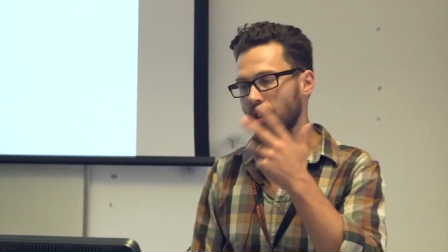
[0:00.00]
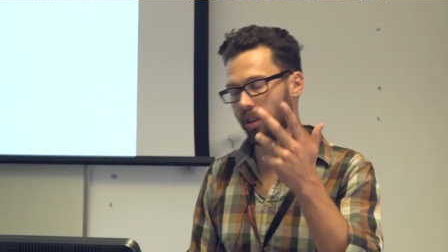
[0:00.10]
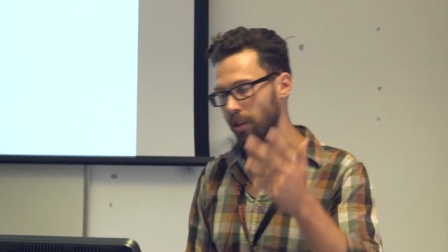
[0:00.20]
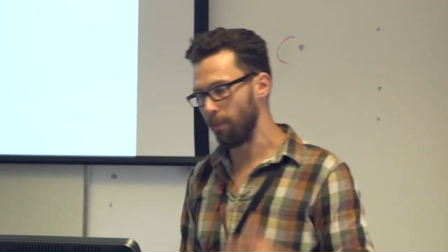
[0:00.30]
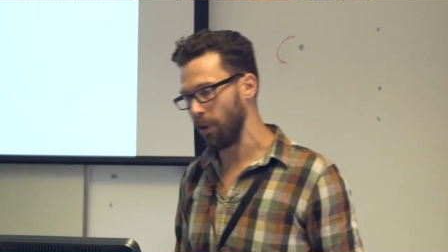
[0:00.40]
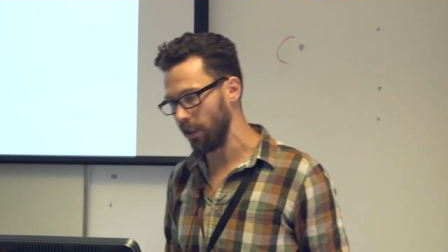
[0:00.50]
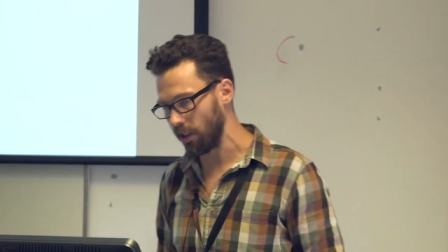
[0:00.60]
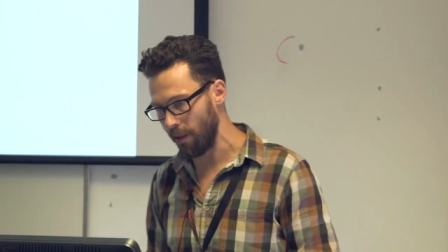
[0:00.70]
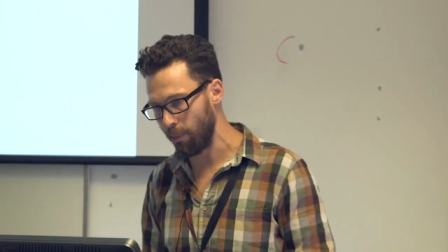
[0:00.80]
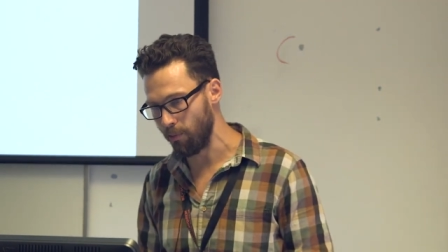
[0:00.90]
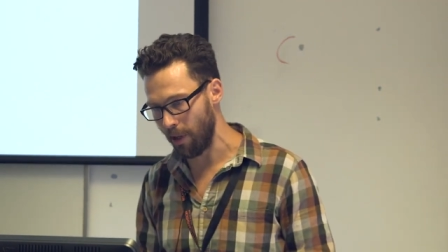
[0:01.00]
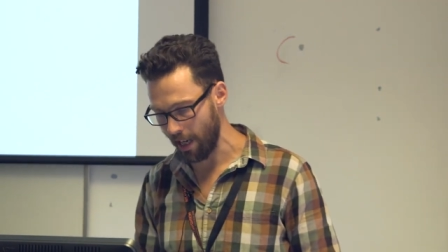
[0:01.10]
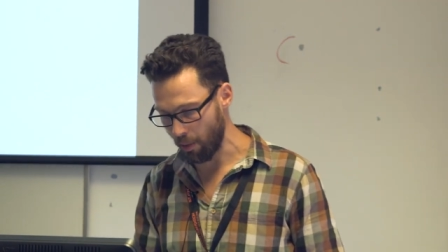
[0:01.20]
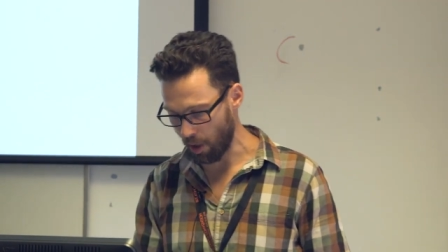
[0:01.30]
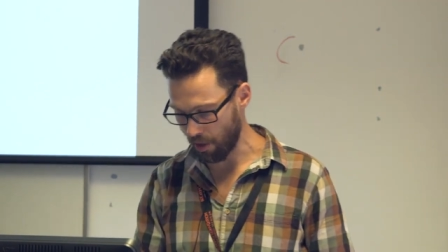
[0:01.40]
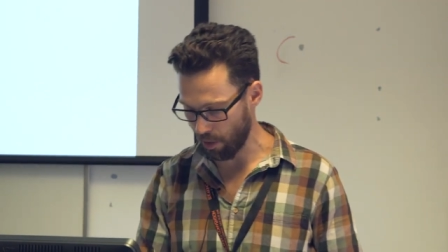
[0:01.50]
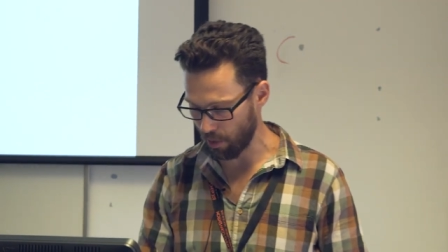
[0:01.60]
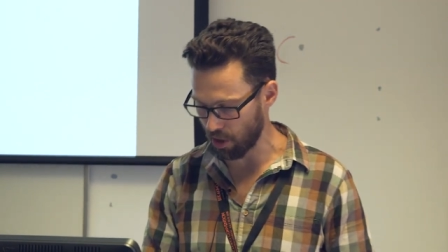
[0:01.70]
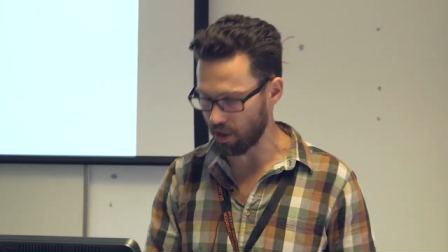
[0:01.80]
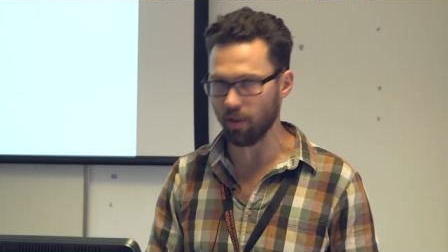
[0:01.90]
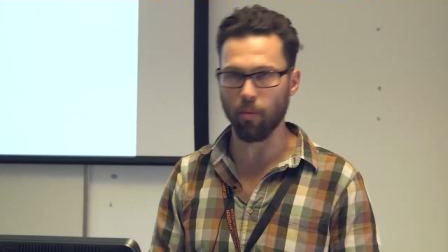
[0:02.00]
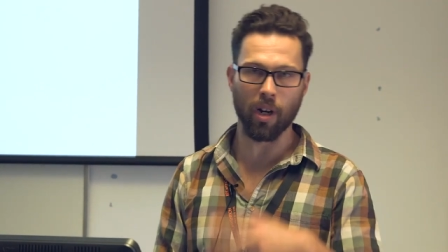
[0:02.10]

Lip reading: simple example, mind wandering, which is one